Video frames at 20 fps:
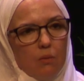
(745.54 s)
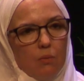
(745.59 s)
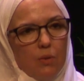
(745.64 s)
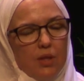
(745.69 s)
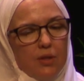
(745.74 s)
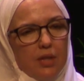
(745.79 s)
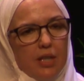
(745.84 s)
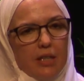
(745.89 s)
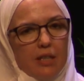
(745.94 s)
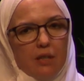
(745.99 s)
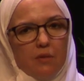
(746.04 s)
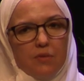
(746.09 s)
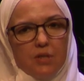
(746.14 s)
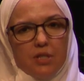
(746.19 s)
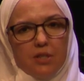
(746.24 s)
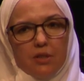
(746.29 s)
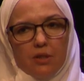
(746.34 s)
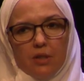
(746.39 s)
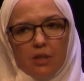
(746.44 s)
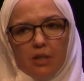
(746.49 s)
We think of
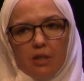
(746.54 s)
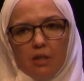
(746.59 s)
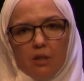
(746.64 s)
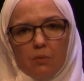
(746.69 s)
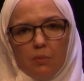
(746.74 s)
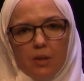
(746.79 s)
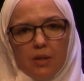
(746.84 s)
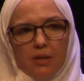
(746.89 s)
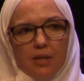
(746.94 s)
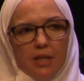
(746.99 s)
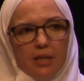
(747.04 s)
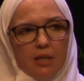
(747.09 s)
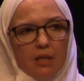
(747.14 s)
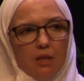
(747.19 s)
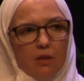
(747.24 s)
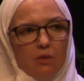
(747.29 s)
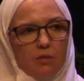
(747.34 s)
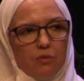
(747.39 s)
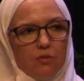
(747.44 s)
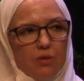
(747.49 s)
Syria, we think
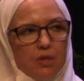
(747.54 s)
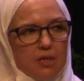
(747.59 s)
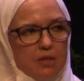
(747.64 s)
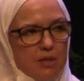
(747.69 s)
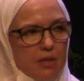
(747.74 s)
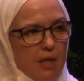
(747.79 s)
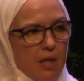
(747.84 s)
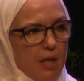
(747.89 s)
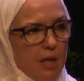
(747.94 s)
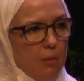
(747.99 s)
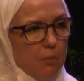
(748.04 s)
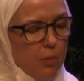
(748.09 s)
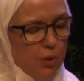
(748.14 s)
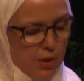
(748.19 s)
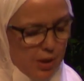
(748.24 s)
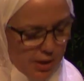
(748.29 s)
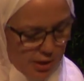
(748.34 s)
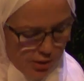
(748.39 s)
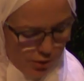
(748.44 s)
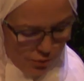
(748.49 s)
of Islam, we
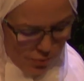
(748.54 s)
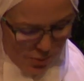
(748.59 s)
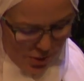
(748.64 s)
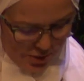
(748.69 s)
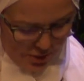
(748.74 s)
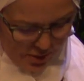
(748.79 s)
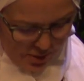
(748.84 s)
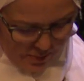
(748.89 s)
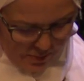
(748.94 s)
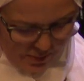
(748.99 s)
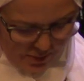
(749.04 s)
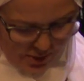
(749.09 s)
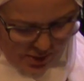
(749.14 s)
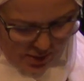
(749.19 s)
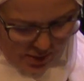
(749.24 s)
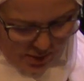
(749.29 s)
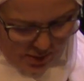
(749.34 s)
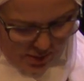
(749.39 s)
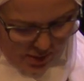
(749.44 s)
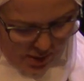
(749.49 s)
think of
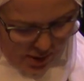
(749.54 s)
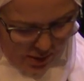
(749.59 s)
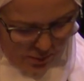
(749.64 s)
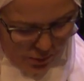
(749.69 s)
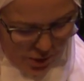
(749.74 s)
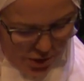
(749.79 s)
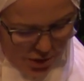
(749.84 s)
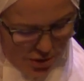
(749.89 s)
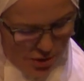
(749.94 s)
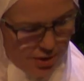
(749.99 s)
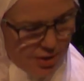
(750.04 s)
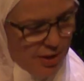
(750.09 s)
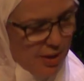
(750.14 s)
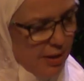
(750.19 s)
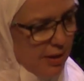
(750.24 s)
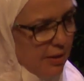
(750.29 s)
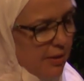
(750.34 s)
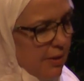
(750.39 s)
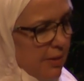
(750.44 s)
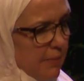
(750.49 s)
Muslims, and we just
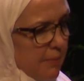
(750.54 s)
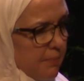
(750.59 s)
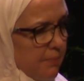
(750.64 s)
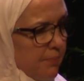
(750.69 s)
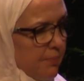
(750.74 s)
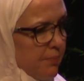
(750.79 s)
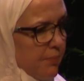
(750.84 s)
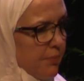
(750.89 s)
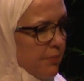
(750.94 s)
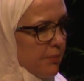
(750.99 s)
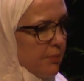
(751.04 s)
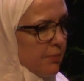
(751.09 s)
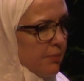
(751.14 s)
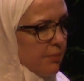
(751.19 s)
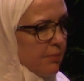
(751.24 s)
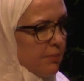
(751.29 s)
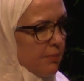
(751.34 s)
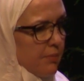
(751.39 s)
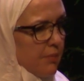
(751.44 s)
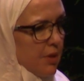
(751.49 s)
think,
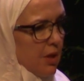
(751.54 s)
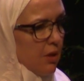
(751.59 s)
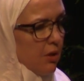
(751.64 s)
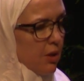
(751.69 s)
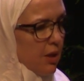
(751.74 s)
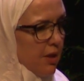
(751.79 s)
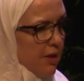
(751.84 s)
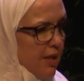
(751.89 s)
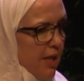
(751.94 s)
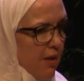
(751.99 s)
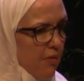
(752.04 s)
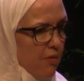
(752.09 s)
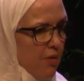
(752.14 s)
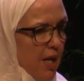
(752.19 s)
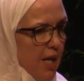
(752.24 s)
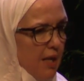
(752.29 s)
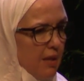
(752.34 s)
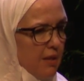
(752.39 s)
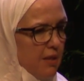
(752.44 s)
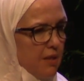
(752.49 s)
look at that
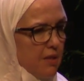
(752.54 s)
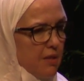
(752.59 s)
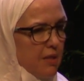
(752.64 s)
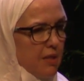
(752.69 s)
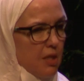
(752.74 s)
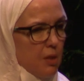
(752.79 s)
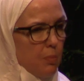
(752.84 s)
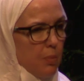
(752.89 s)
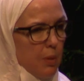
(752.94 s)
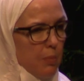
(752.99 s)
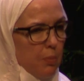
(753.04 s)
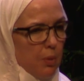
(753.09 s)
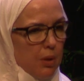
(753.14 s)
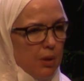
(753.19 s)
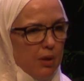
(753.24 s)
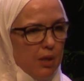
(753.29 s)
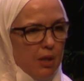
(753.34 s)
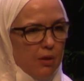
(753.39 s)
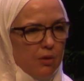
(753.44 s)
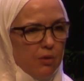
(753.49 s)
violence. These people
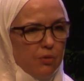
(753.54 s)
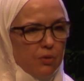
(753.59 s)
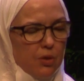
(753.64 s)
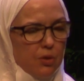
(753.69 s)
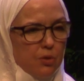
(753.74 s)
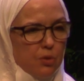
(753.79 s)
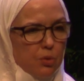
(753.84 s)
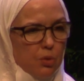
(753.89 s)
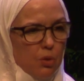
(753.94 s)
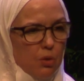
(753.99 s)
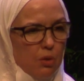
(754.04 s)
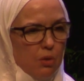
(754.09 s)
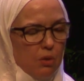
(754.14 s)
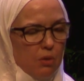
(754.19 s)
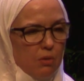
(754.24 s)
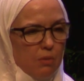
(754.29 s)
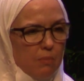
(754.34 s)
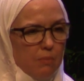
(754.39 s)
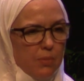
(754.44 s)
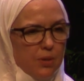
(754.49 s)
are out of
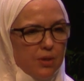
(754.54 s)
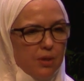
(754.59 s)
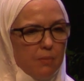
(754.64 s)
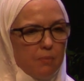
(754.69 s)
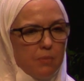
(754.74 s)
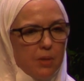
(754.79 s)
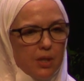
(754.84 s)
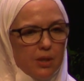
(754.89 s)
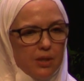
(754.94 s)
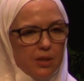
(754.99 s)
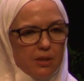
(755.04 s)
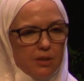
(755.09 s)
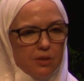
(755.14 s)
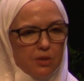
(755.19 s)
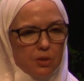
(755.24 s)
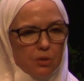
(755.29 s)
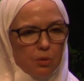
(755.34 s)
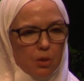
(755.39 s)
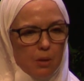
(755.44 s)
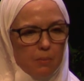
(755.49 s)
control. But the
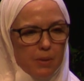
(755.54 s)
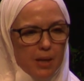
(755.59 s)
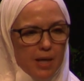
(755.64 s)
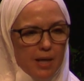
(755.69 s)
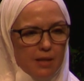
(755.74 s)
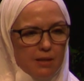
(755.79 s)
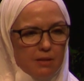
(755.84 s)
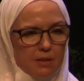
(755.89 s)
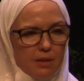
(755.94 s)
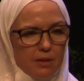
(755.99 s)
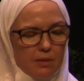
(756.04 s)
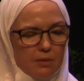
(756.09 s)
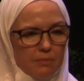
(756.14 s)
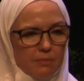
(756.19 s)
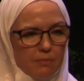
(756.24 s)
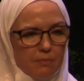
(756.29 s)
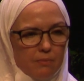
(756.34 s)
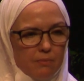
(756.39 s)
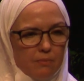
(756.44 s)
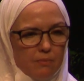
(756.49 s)
millions who are passing,
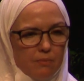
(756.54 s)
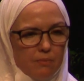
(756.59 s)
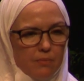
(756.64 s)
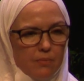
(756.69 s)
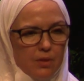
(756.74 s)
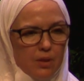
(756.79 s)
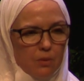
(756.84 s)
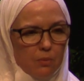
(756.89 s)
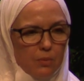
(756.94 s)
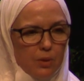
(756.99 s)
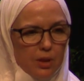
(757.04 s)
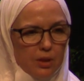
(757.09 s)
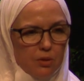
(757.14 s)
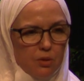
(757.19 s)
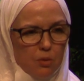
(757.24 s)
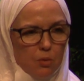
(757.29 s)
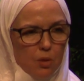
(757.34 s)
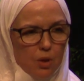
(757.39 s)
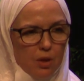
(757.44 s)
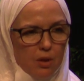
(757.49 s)
we
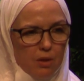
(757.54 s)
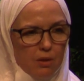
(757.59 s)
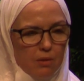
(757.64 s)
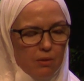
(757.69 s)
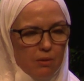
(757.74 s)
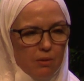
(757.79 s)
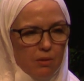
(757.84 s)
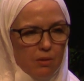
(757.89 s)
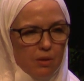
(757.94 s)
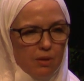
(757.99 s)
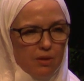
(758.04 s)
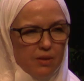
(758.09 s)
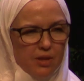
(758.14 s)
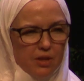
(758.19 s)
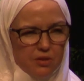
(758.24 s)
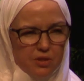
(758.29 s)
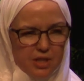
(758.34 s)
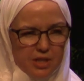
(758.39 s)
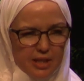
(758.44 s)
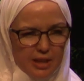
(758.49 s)
ignore
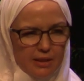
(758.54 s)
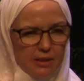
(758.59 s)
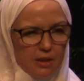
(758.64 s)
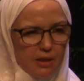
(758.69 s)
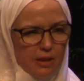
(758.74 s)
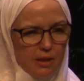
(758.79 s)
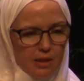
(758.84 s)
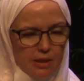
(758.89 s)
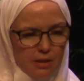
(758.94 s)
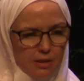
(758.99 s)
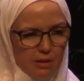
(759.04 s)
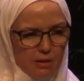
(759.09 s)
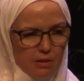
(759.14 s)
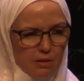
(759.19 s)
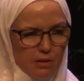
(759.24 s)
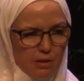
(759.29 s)
their dignity,